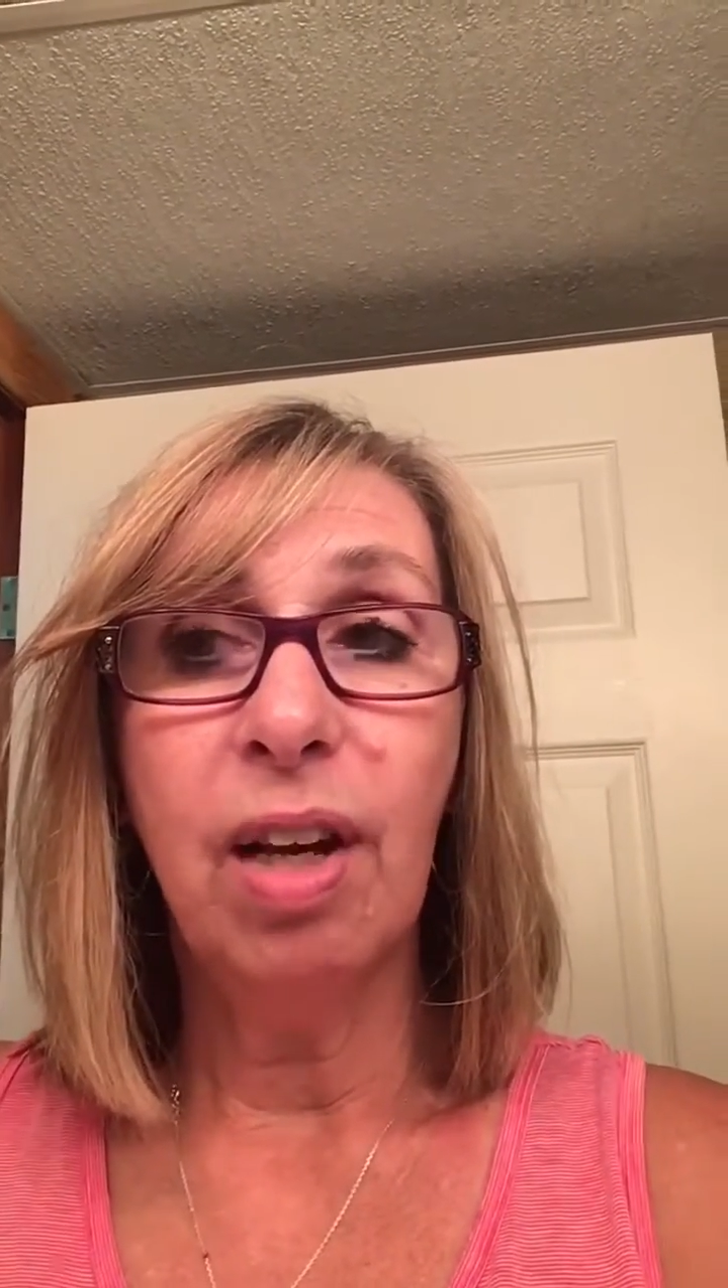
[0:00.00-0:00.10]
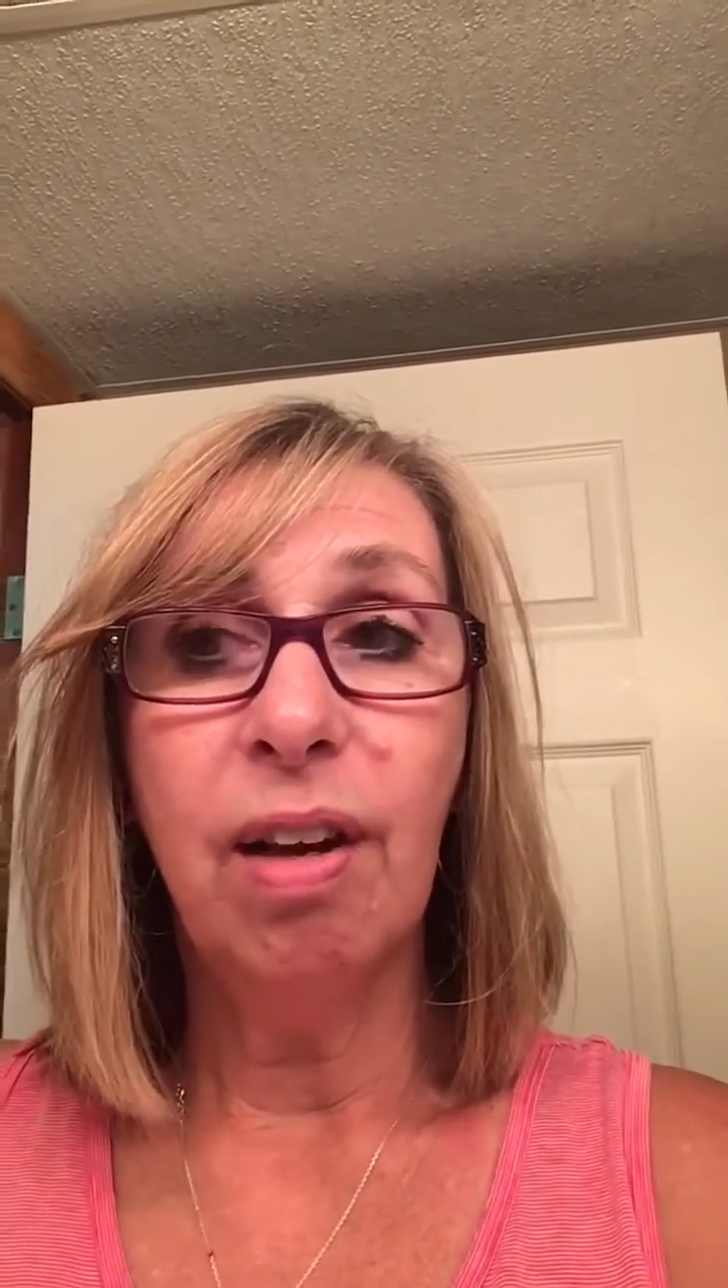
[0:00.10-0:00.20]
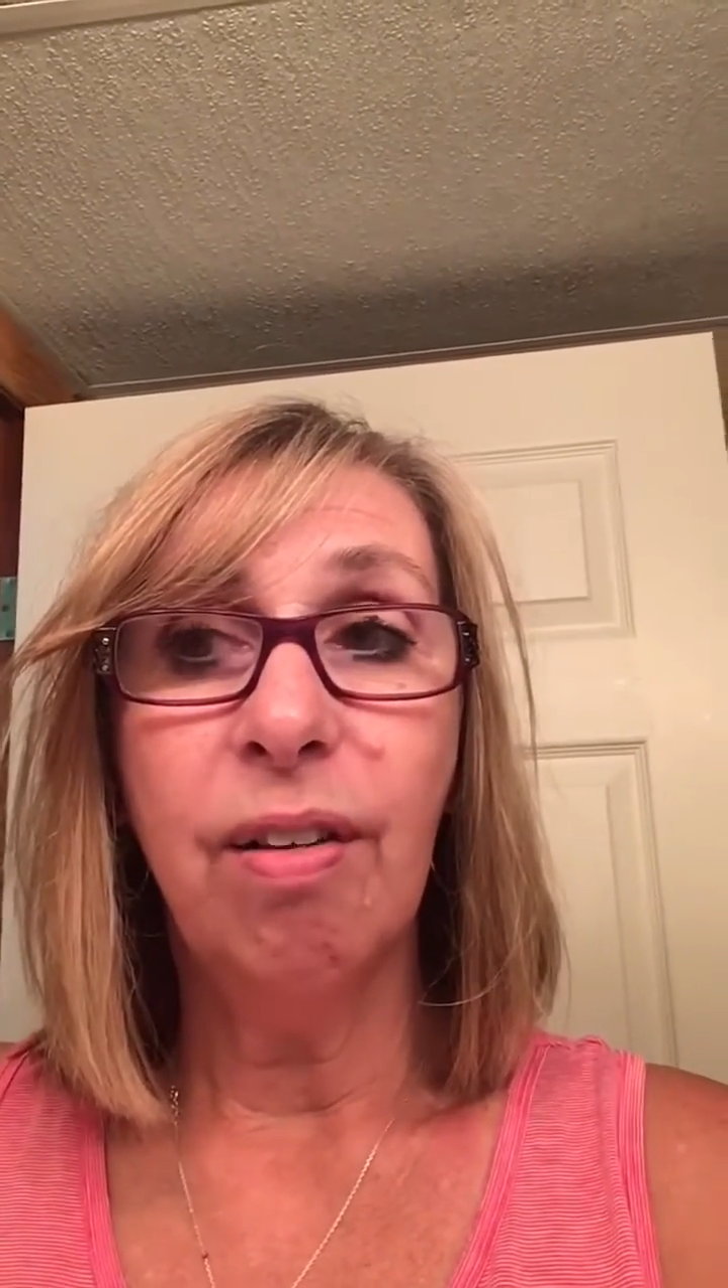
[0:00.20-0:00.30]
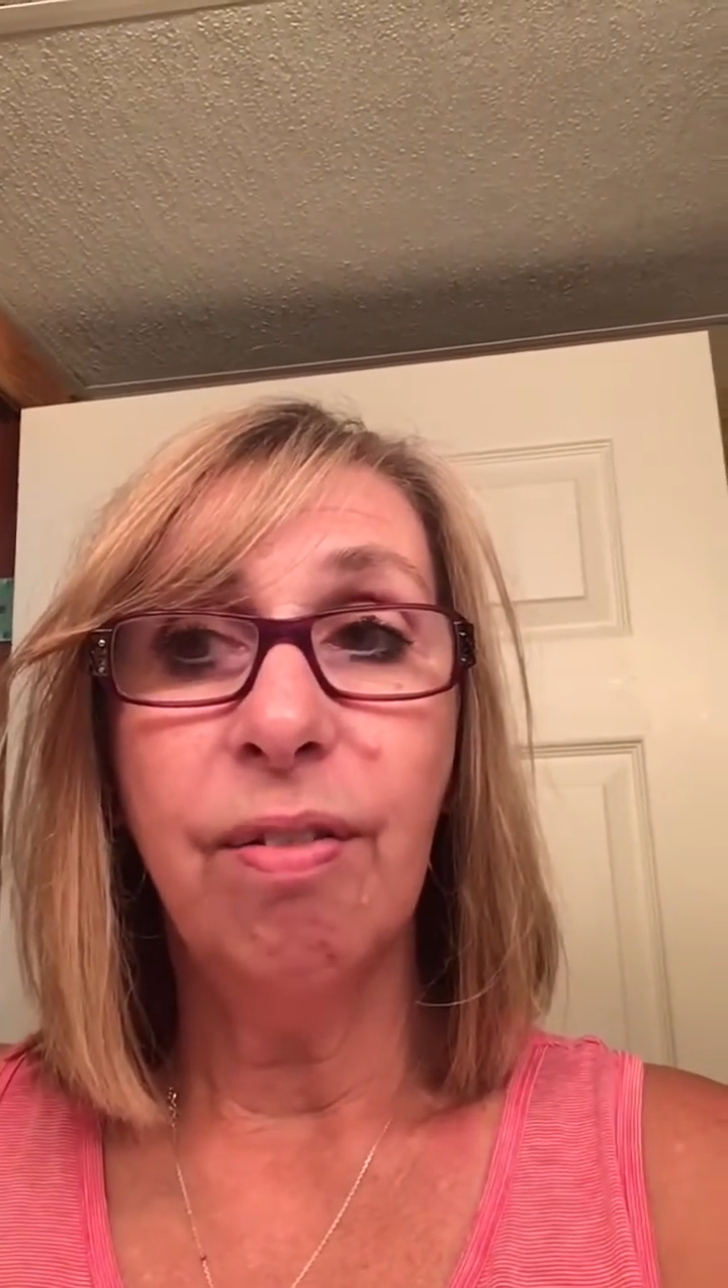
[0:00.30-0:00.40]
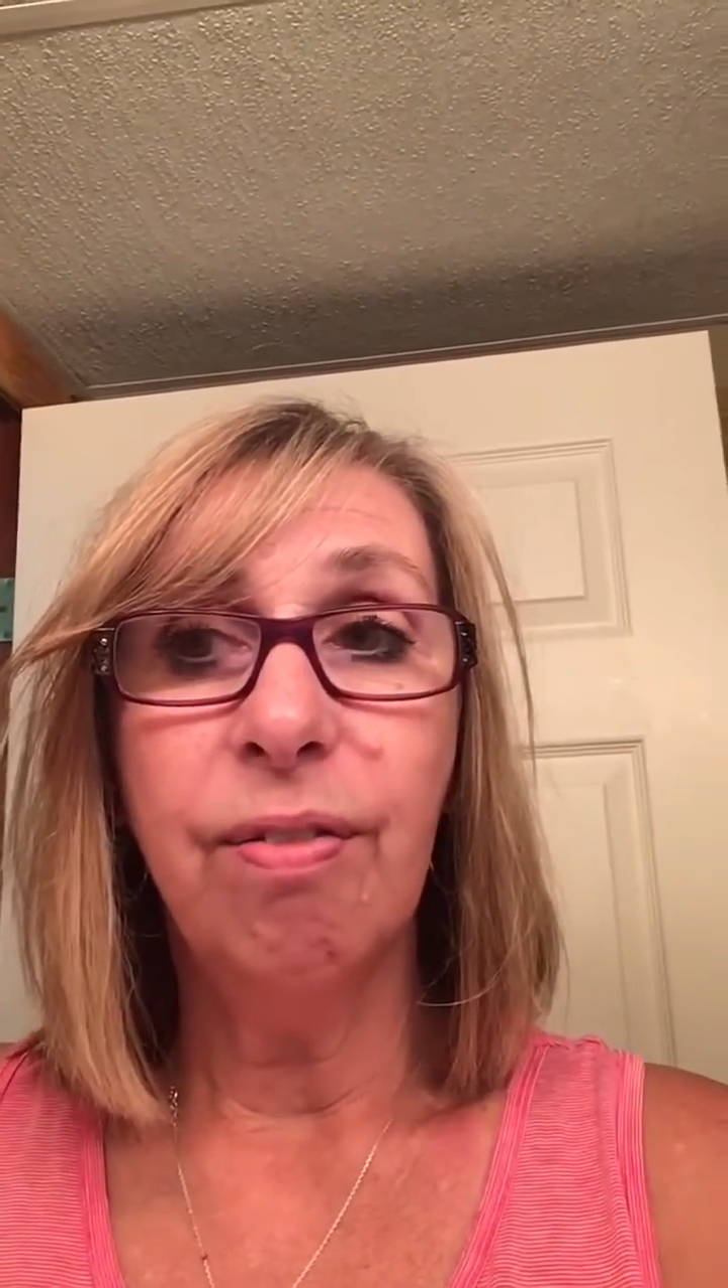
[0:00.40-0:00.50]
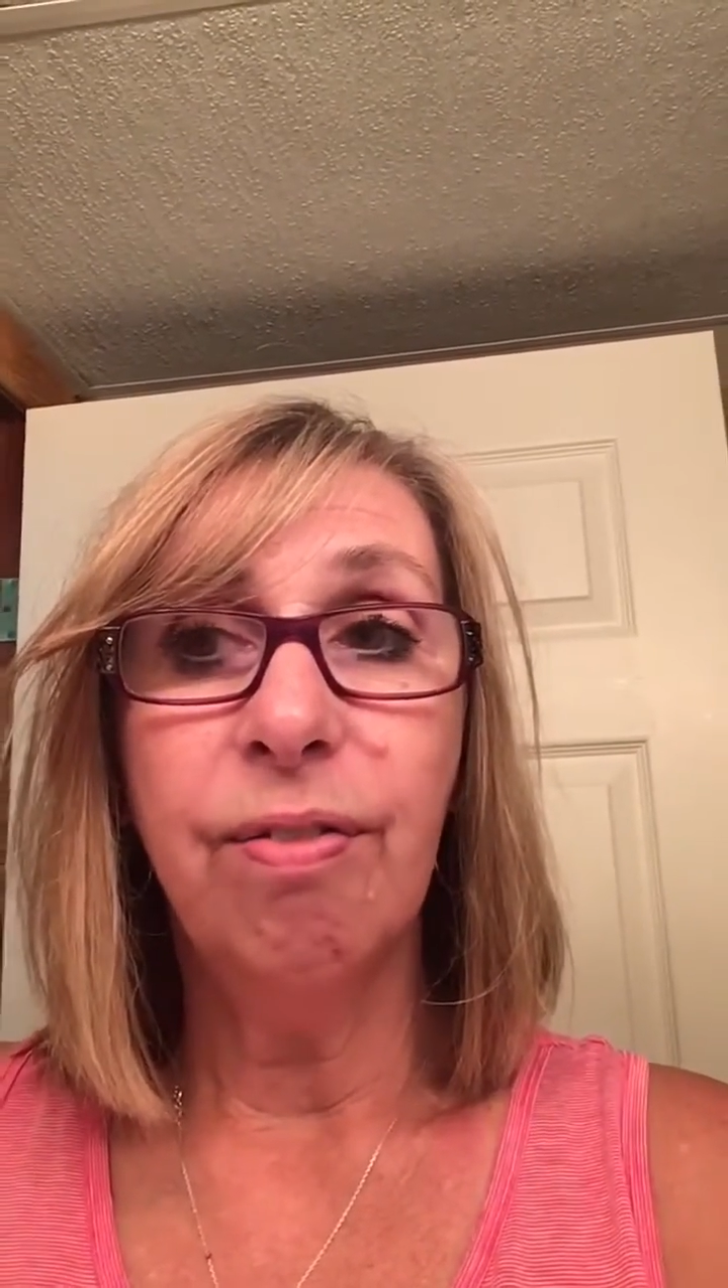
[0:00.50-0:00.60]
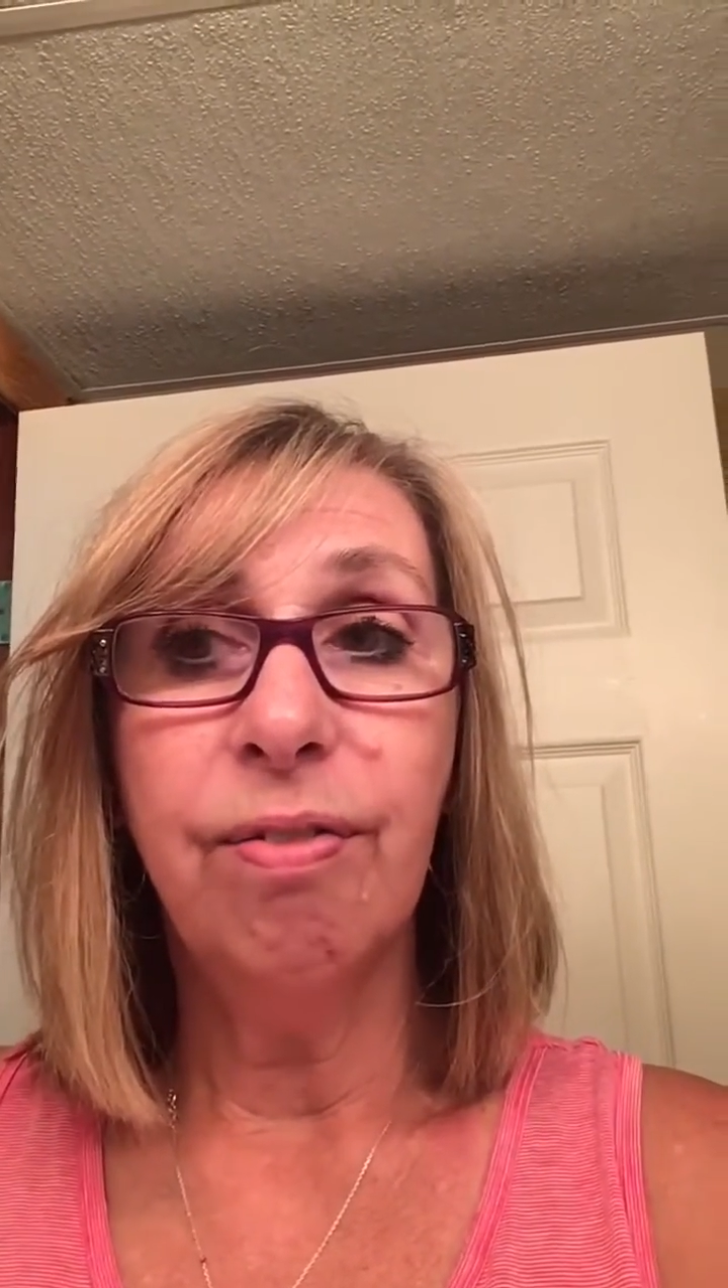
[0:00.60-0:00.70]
of